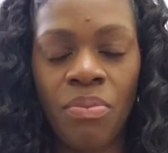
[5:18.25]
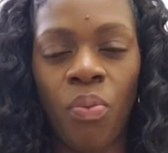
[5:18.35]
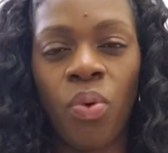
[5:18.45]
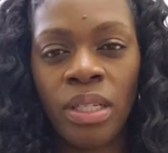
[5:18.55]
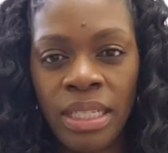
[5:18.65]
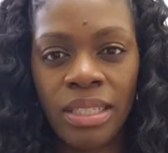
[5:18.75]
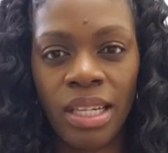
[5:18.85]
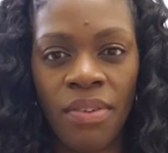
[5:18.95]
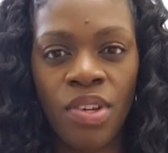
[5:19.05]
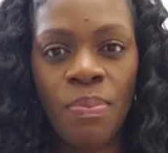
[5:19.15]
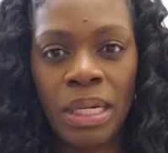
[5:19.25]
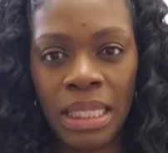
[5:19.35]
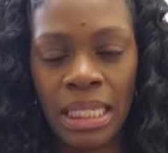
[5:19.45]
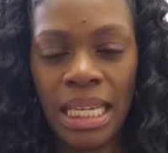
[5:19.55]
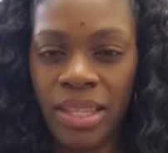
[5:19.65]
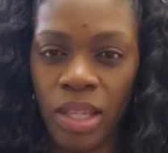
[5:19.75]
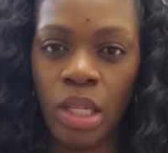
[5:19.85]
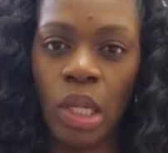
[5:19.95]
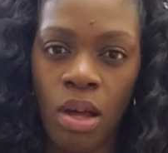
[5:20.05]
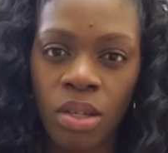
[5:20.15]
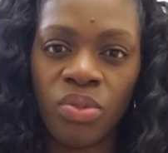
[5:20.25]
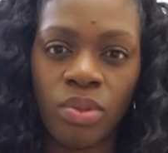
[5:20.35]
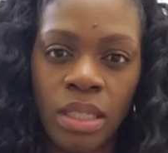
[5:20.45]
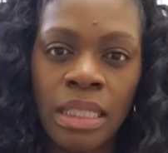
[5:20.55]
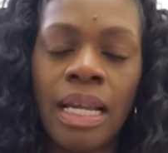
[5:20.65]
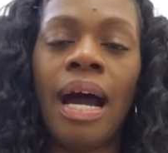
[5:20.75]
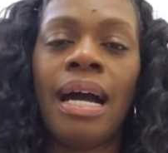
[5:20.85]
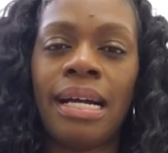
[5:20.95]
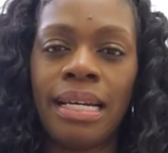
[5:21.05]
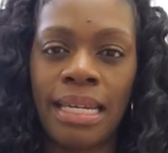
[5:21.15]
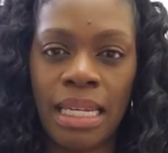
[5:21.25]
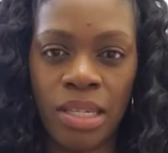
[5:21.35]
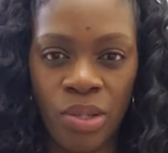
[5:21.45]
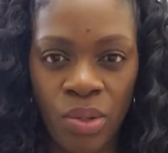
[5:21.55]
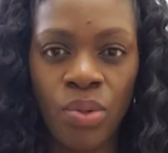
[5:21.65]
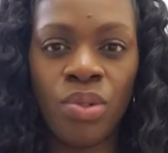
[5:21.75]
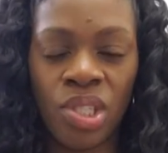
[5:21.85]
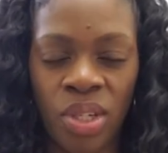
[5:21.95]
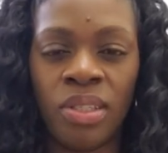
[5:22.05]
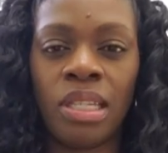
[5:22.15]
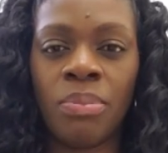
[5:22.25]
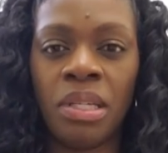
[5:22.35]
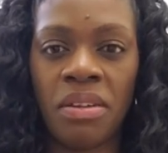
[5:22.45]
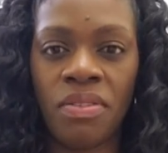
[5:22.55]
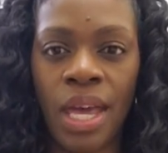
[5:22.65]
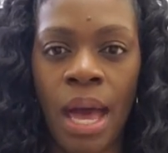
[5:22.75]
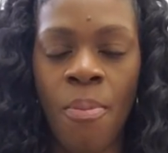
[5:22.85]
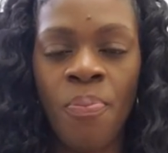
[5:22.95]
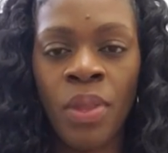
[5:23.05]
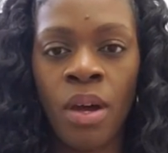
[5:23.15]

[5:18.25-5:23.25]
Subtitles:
Will it save you money in the long run? I do certainly believe that.